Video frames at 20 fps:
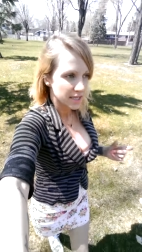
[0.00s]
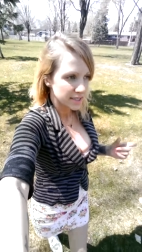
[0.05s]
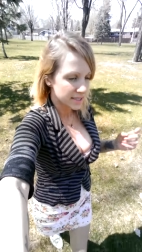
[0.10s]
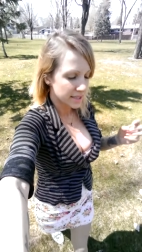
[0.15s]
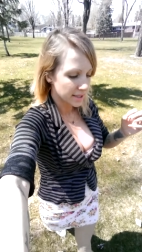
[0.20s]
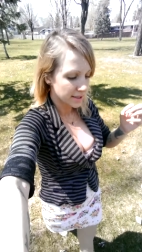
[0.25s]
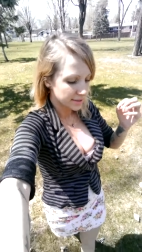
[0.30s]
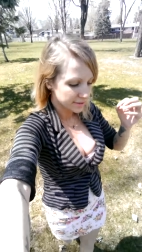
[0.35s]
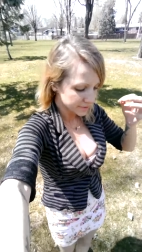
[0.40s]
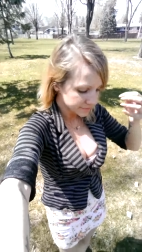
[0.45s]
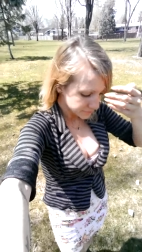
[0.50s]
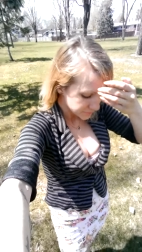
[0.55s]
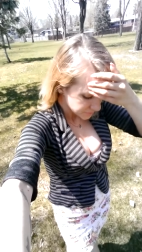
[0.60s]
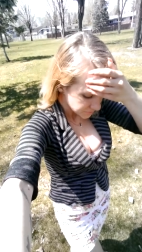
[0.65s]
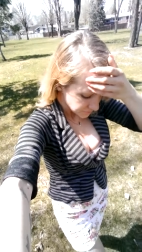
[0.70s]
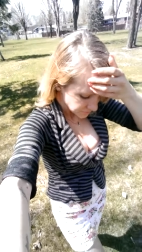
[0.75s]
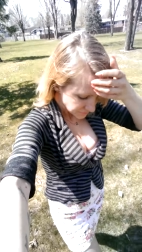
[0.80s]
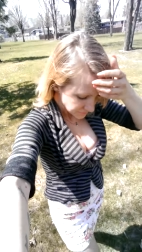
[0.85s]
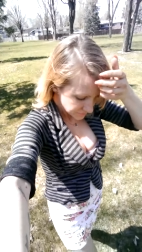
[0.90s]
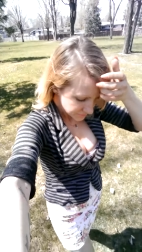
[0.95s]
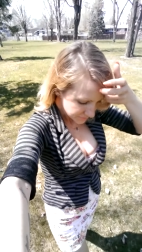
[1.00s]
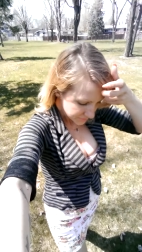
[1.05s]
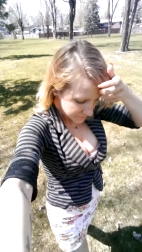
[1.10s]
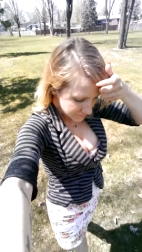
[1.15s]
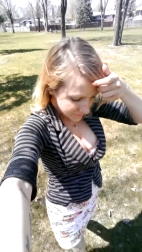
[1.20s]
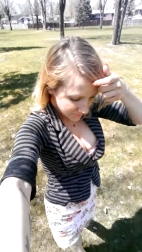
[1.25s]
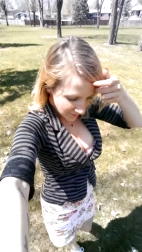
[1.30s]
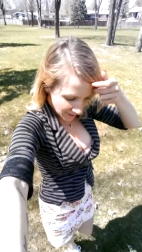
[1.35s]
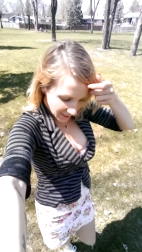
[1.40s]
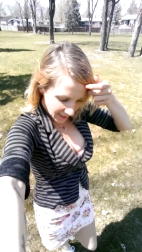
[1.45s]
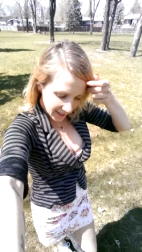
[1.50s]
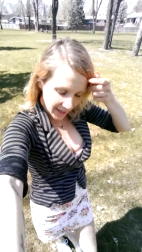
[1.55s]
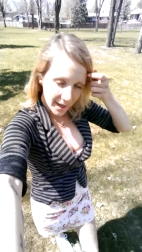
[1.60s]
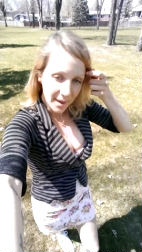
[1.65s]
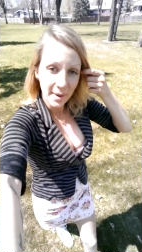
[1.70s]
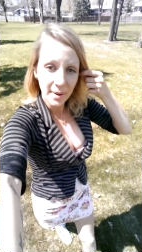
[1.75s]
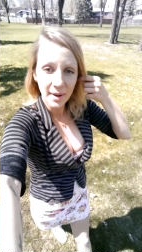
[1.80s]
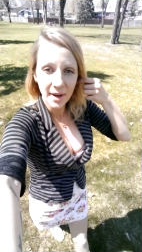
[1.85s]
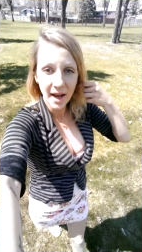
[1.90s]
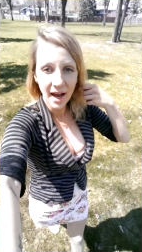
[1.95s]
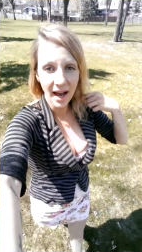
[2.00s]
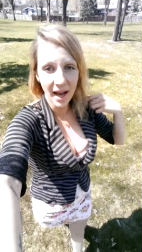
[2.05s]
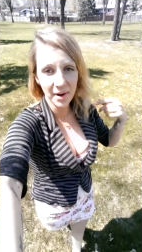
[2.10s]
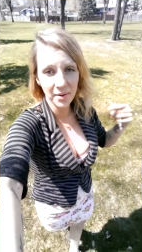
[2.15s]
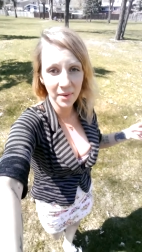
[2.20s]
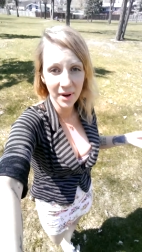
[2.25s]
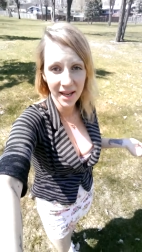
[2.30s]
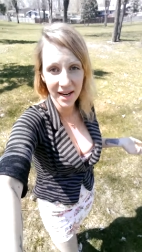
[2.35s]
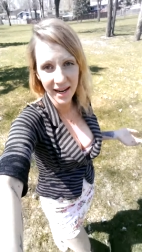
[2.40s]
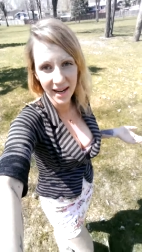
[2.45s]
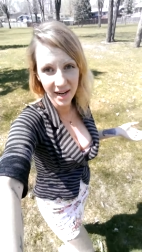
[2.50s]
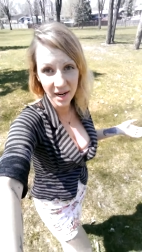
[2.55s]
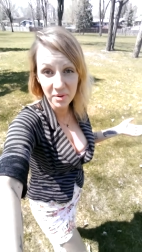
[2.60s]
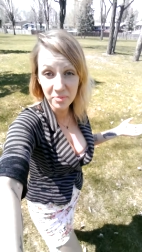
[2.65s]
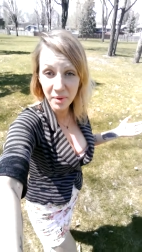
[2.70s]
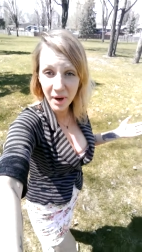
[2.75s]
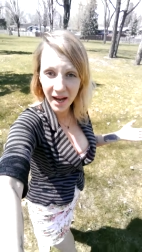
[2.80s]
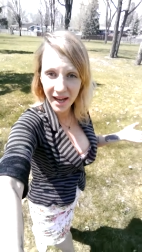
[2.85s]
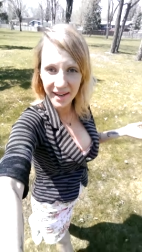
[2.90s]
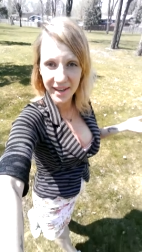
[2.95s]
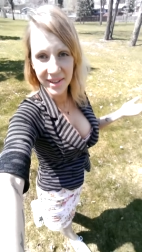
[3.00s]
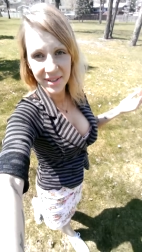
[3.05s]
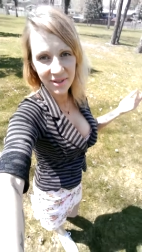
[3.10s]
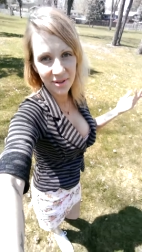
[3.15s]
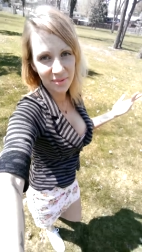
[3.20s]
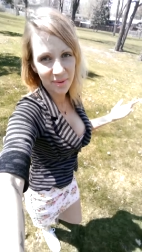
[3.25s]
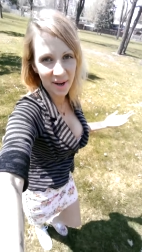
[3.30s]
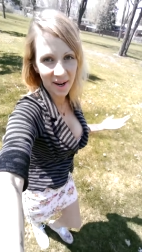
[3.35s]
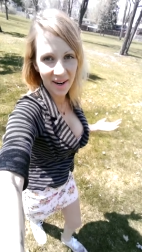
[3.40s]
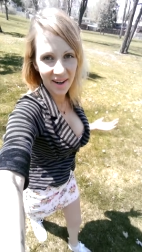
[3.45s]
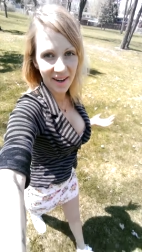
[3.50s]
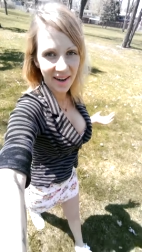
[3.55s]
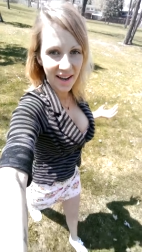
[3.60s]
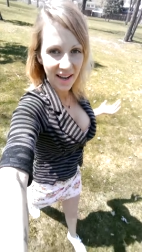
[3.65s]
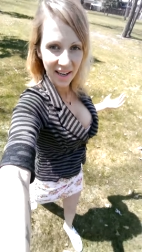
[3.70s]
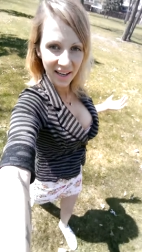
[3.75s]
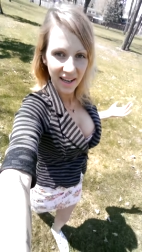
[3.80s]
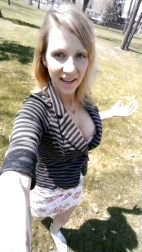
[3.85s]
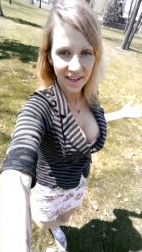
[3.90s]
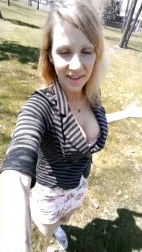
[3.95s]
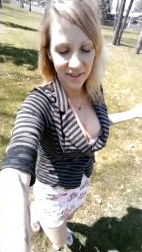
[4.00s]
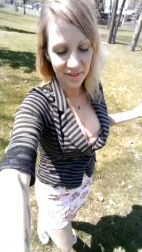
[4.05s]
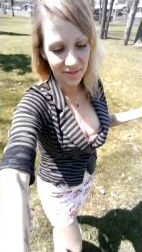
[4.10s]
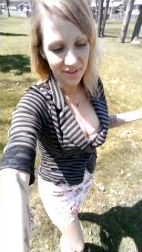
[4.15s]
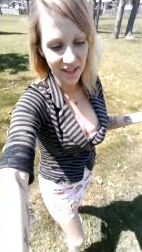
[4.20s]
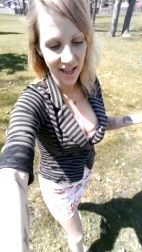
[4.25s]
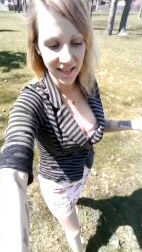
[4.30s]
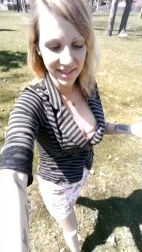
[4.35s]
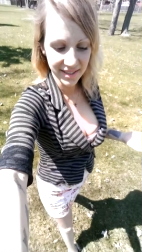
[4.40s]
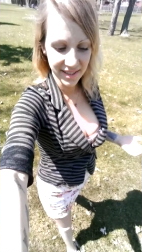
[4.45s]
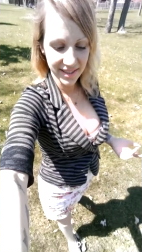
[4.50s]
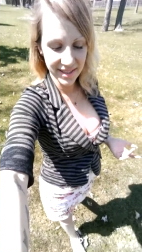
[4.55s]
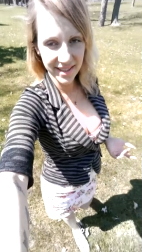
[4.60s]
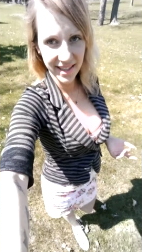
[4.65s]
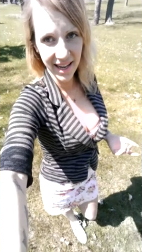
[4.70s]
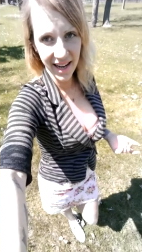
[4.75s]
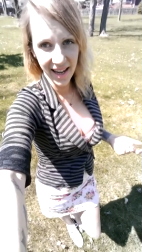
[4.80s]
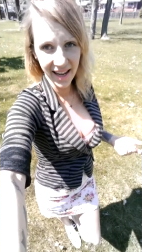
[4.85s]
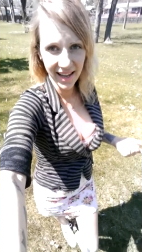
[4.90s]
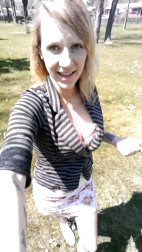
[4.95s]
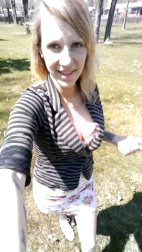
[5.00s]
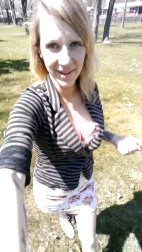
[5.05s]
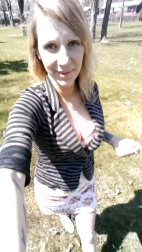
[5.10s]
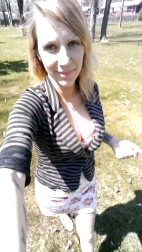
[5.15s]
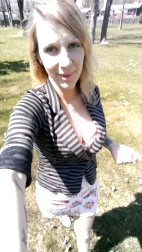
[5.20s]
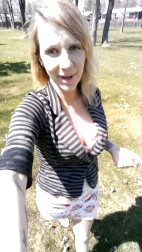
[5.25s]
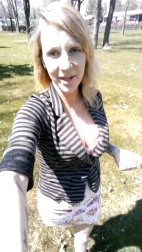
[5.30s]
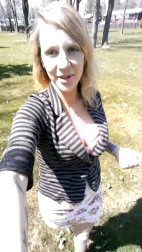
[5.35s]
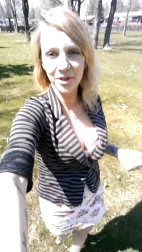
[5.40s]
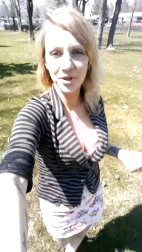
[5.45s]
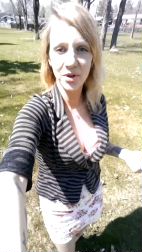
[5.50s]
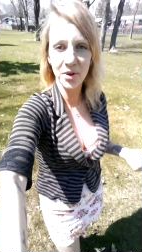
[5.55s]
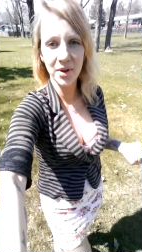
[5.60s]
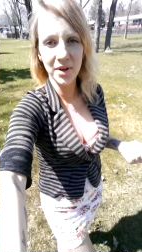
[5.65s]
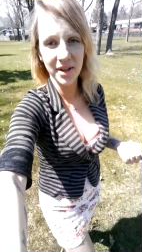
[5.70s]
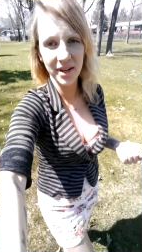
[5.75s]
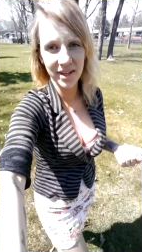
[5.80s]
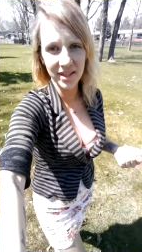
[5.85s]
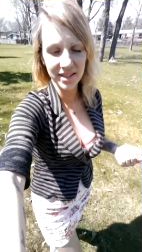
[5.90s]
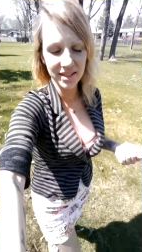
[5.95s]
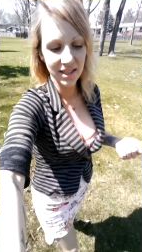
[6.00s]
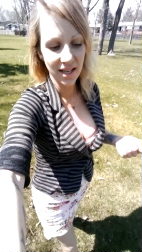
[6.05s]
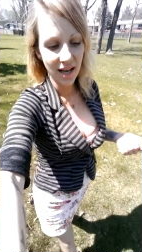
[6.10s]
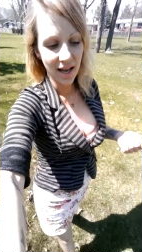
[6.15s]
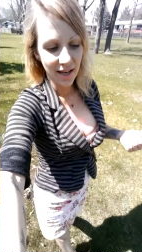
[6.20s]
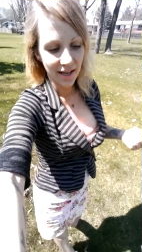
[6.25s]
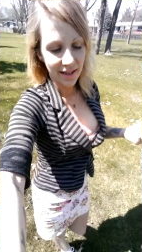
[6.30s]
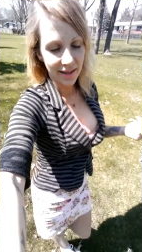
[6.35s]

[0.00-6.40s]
So uh, I went and I bought a new pair of glasses today. They're Michael Kors.